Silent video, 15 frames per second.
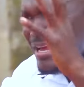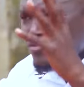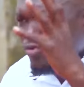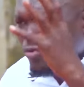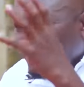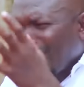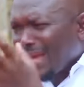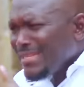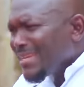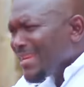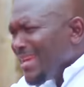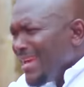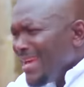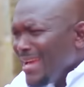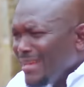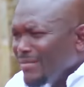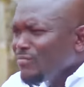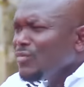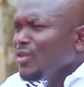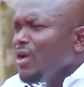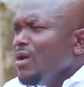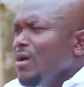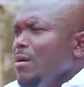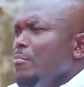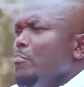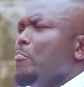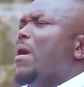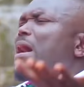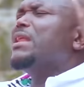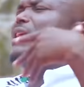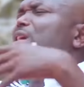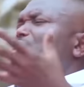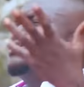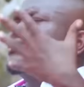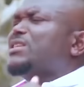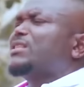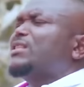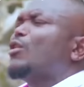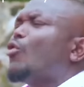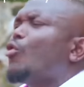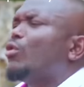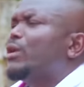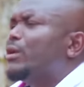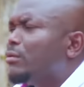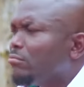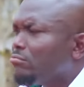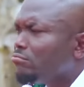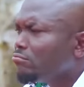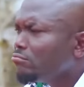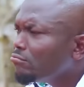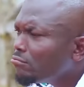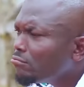eyes on that girl, marriage started calling.